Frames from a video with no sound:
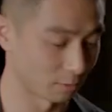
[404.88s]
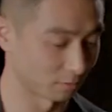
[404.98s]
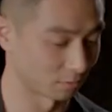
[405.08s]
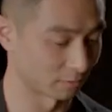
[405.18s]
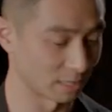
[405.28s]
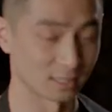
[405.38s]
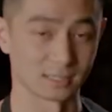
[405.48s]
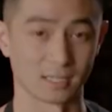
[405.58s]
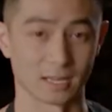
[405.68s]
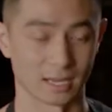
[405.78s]
beautiful
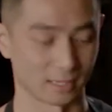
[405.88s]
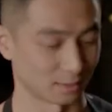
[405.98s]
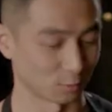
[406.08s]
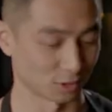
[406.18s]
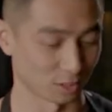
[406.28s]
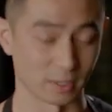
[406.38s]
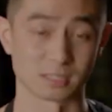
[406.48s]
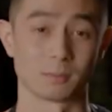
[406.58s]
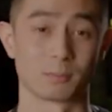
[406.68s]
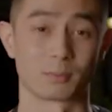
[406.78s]
raisins in there, which is gonna bring
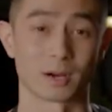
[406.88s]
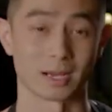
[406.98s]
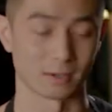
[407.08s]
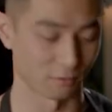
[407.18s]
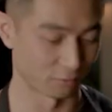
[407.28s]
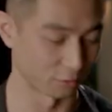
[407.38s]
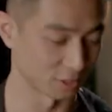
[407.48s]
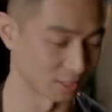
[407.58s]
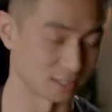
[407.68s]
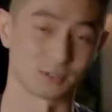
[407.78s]
some bright
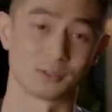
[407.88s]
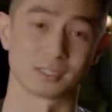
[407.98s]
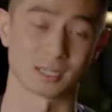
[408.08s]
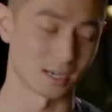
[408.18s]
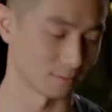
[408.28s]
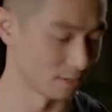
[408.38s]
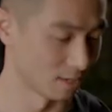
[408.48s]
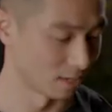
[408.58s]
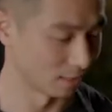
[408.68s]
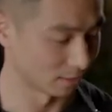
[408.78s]
fruitiness to the tart.
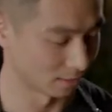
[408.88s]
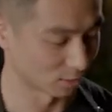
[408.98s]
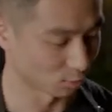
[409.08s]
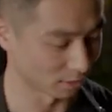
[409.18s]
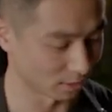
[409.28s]
This one